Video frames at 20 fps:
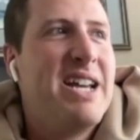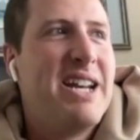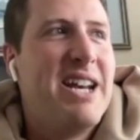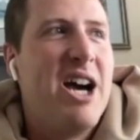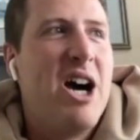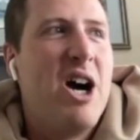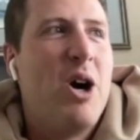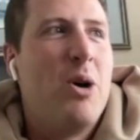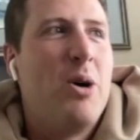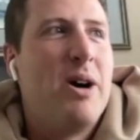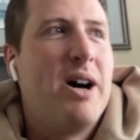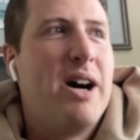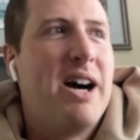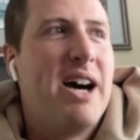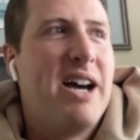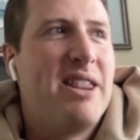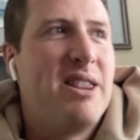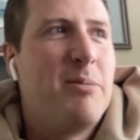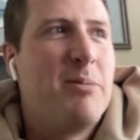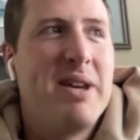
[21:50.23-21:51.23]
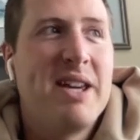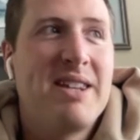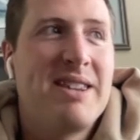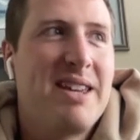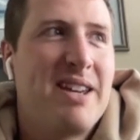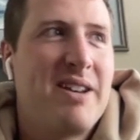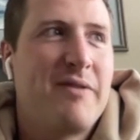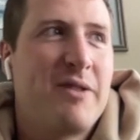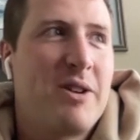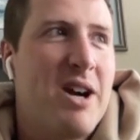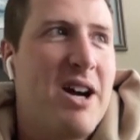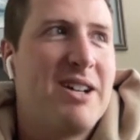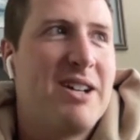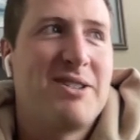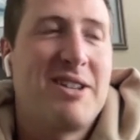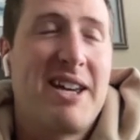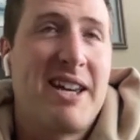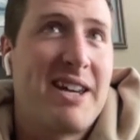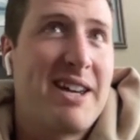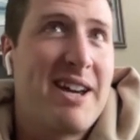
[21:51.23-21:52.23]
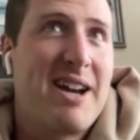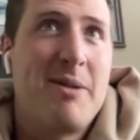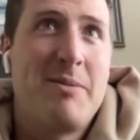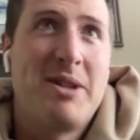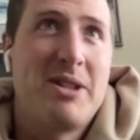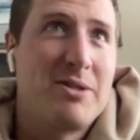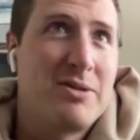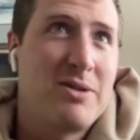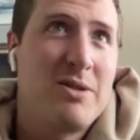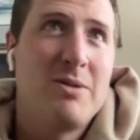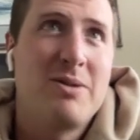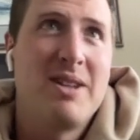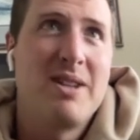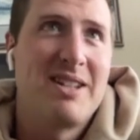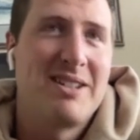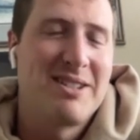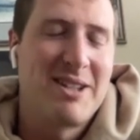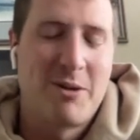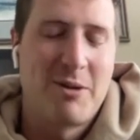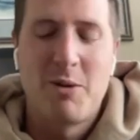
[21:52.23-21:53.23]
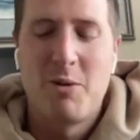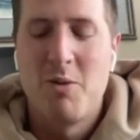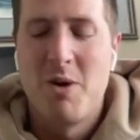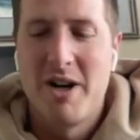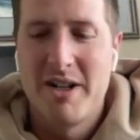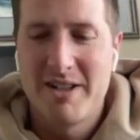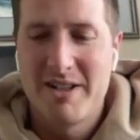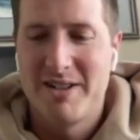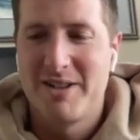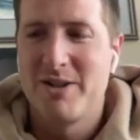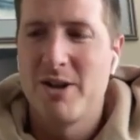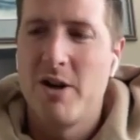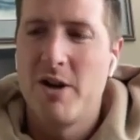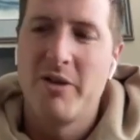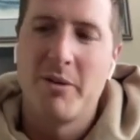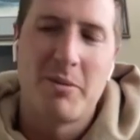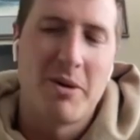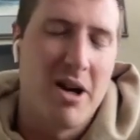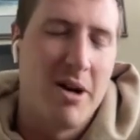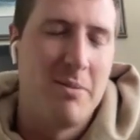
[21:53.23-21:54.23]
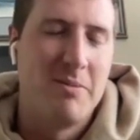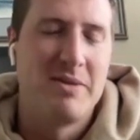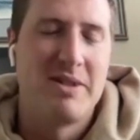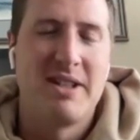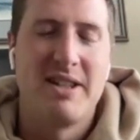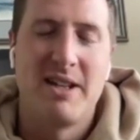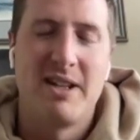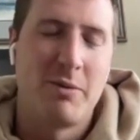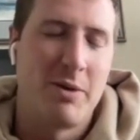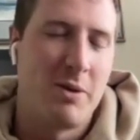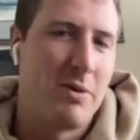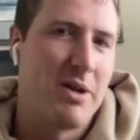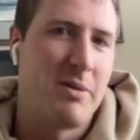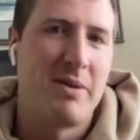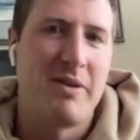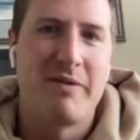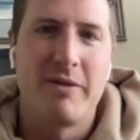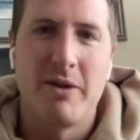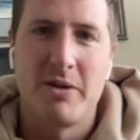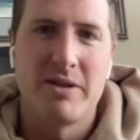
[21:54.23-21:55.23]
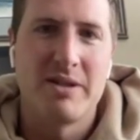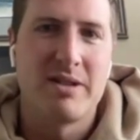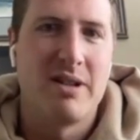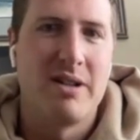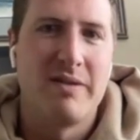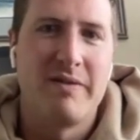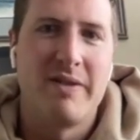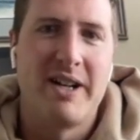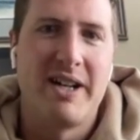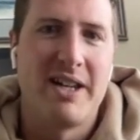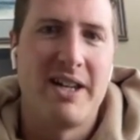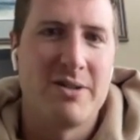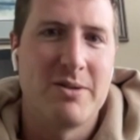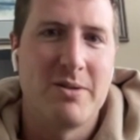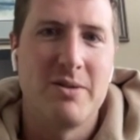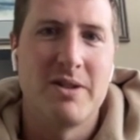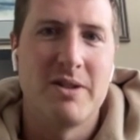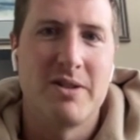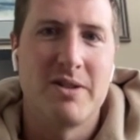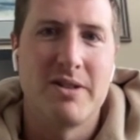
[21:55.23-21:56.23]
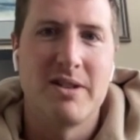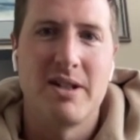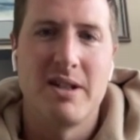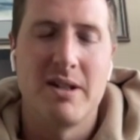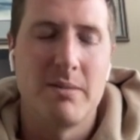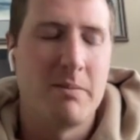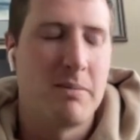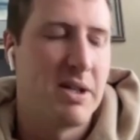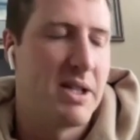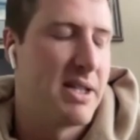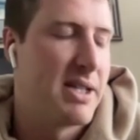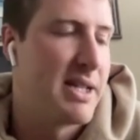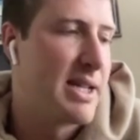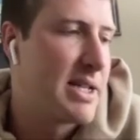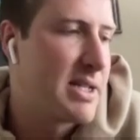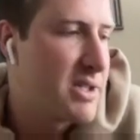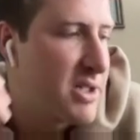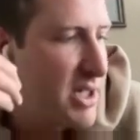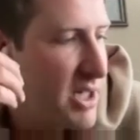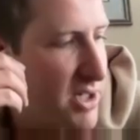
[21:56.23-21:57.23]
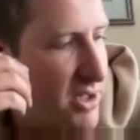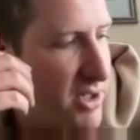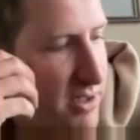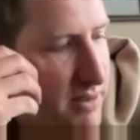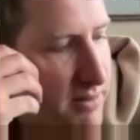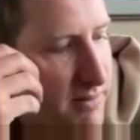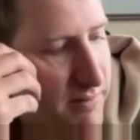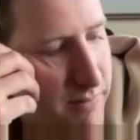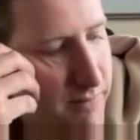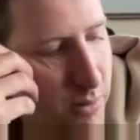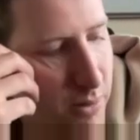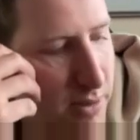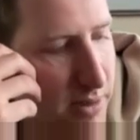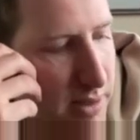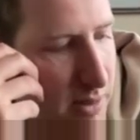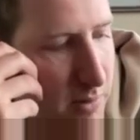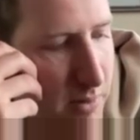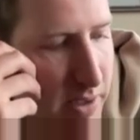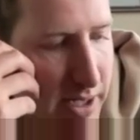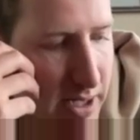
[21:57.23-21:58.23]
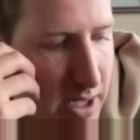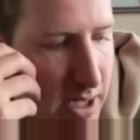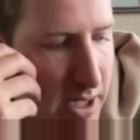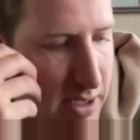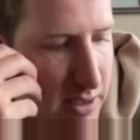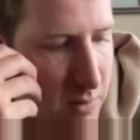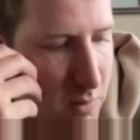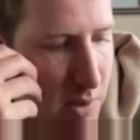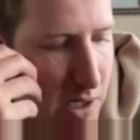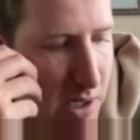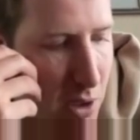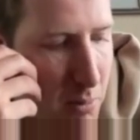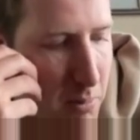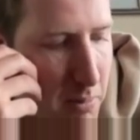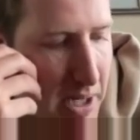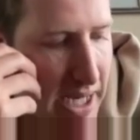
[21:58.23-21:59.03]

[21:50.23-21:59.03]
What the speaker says: No, the big thing for us, like, I mean, there's two things. Like, we want to solve the problems, and then we want to be focused on financial literacy and putting that education forth and whatnot as well.